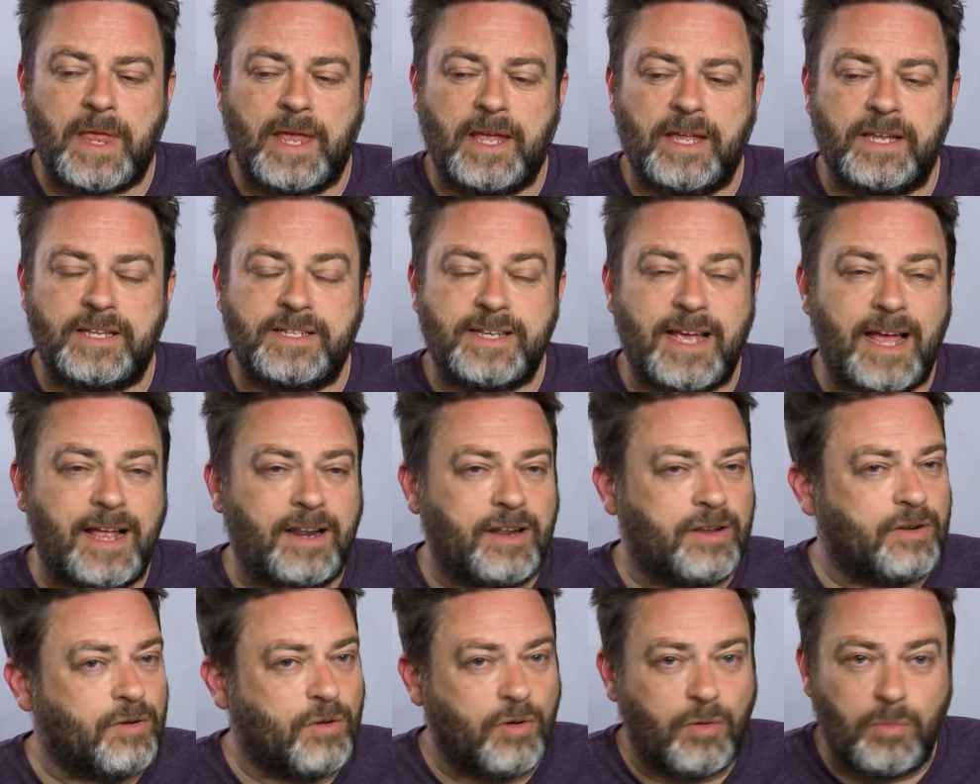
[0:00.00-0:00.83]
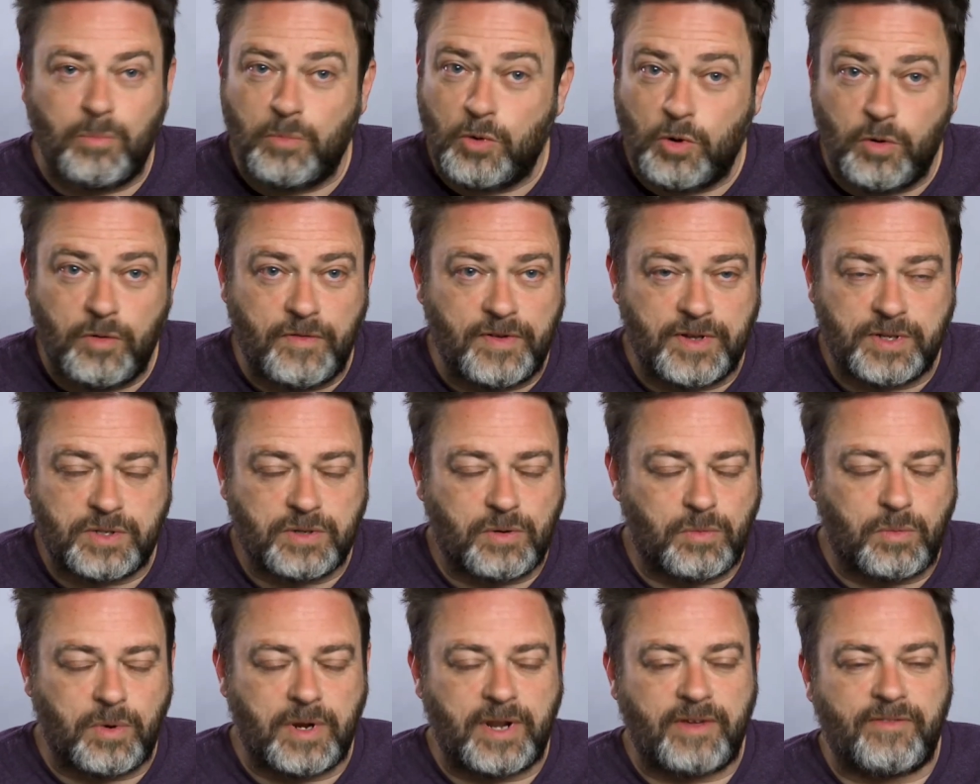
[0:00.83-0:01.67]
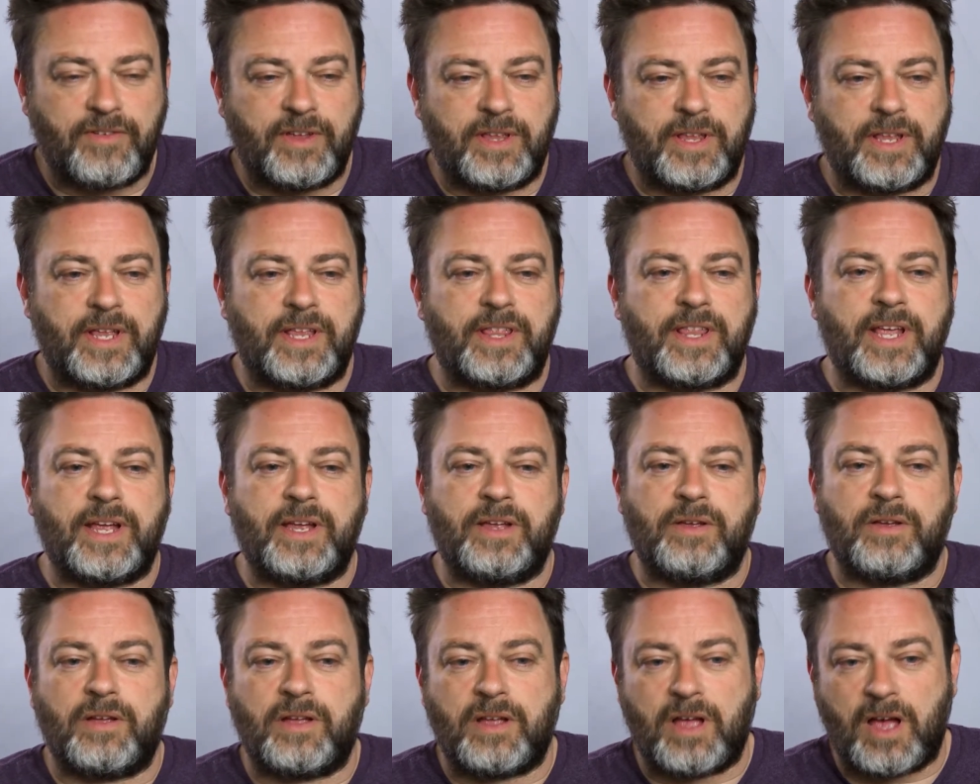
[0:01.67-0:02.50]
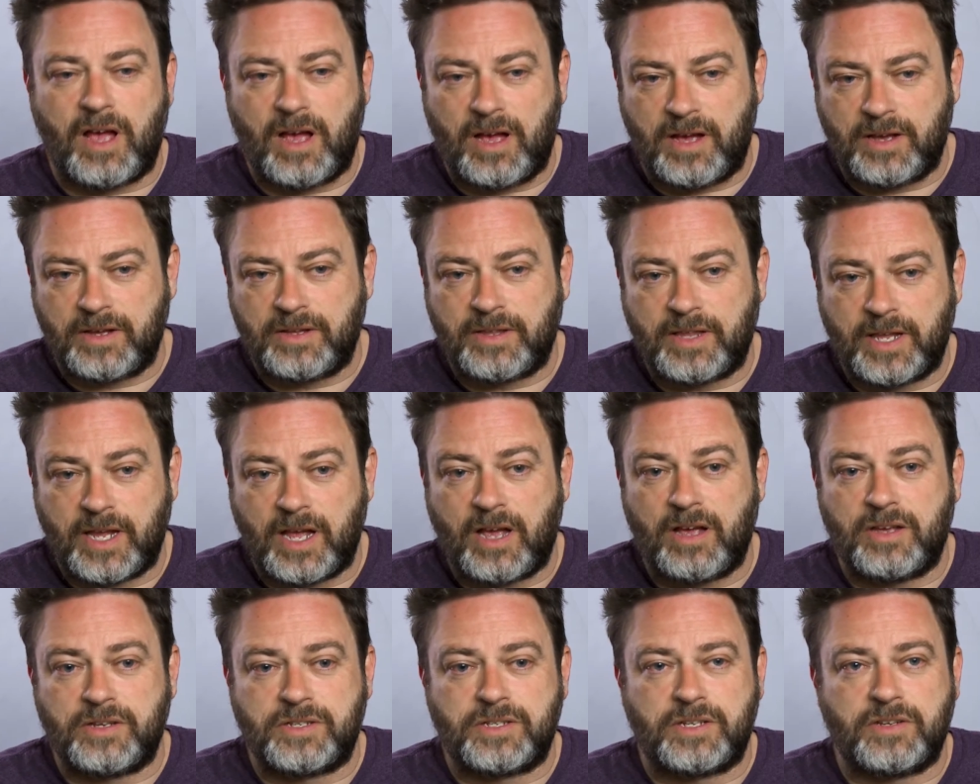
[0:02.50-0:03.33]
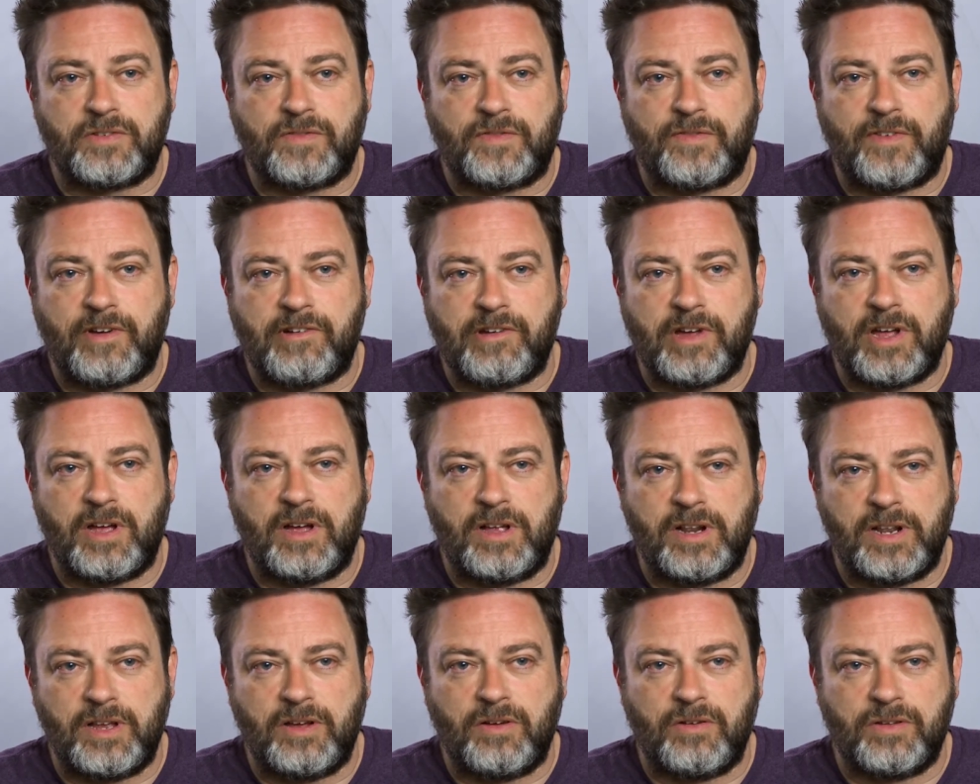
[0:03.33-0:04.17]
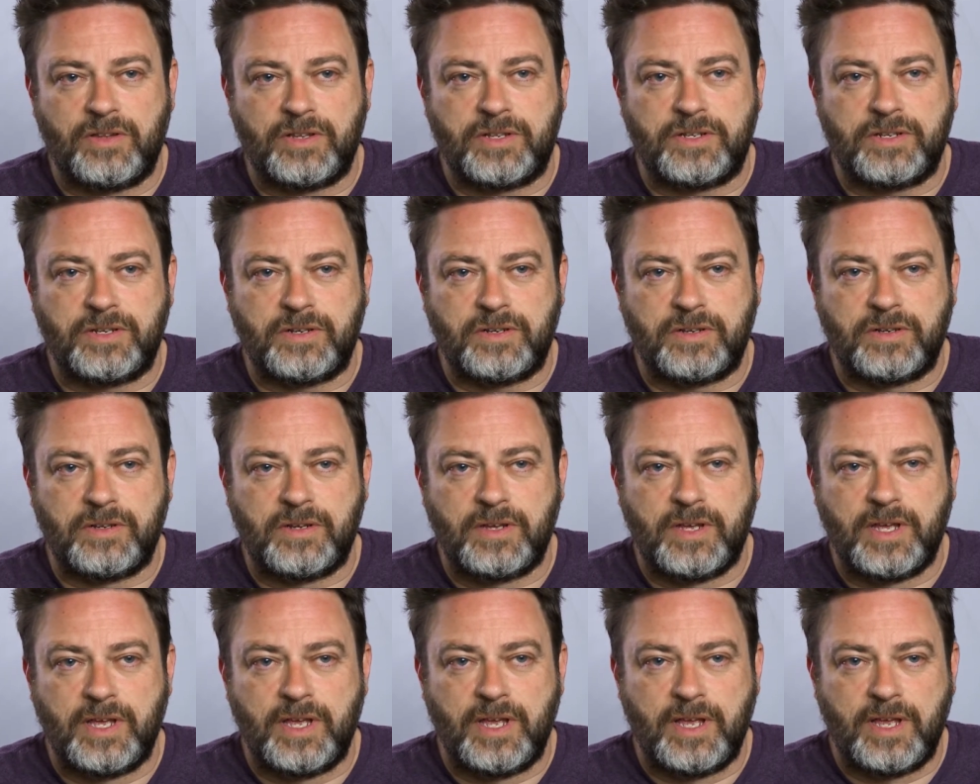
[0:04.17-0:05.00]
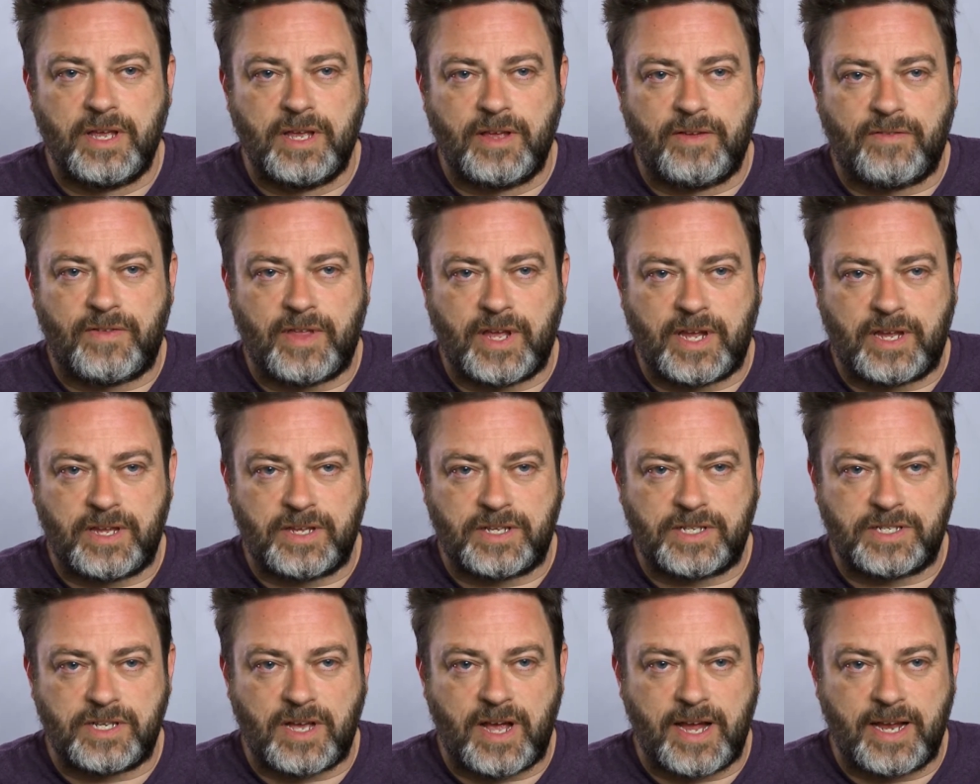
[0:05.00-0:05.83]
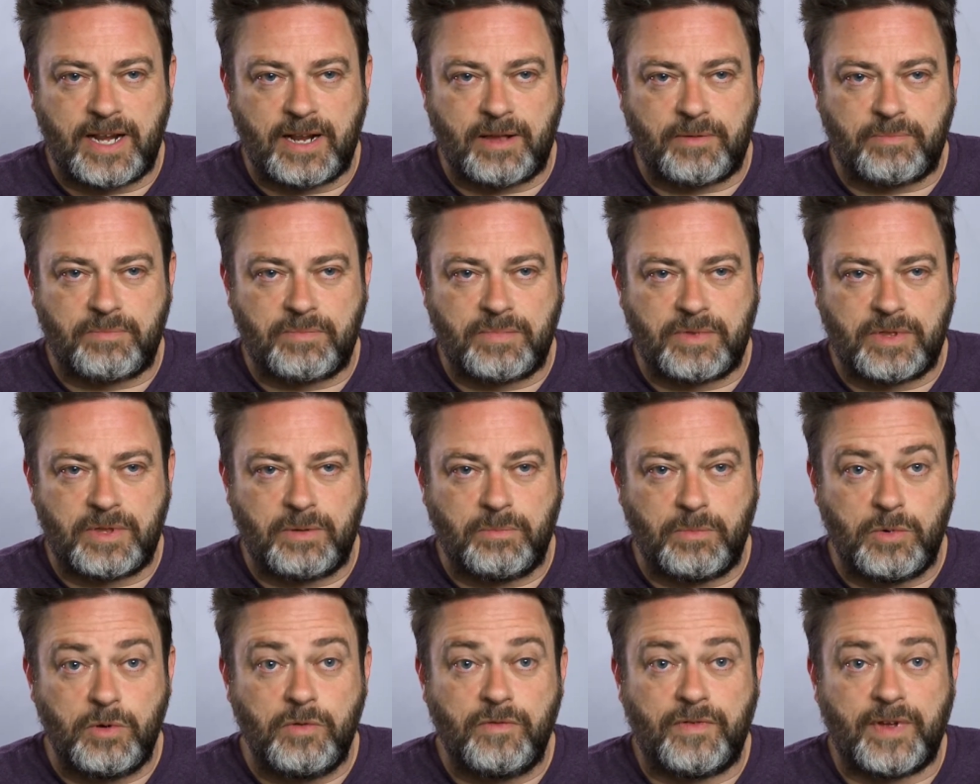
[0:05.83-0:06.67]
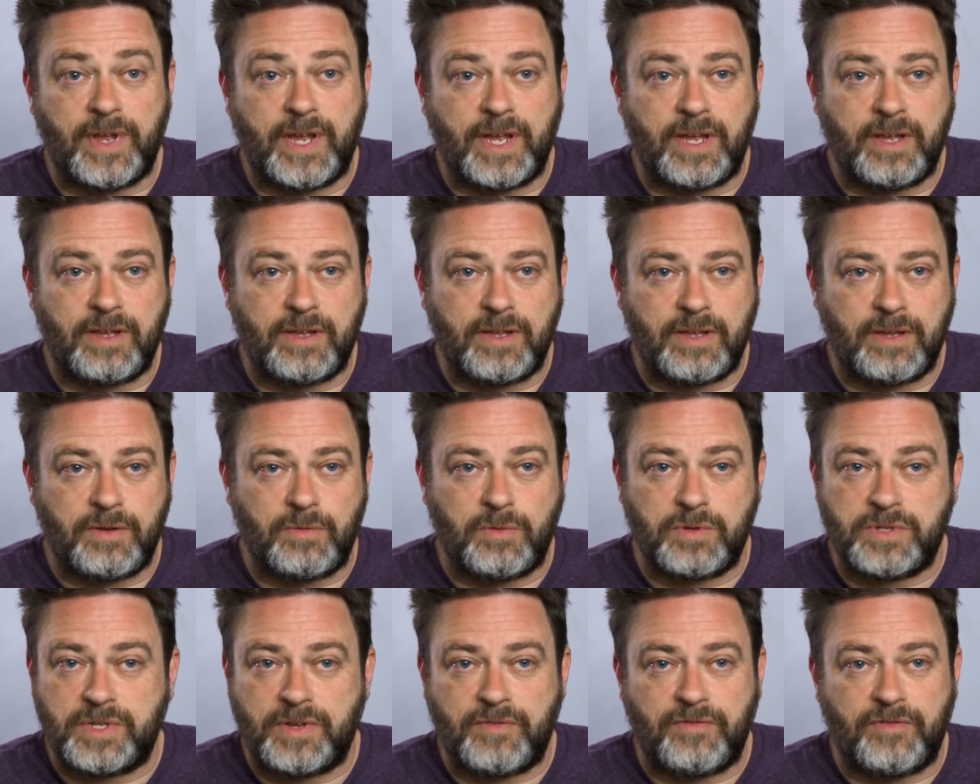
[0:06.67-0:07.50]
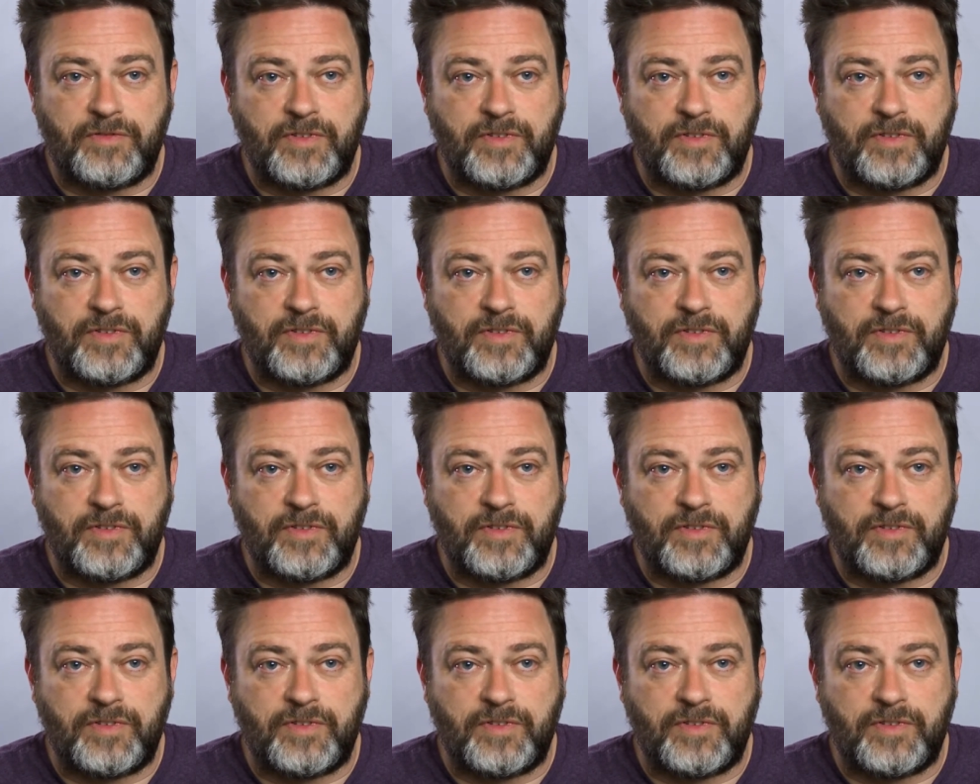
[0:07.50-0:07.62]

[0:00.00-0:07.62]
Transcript: uh, talent or movies or whatever, and they uh, they asked very early on to if they could sign up the movie it wasn't even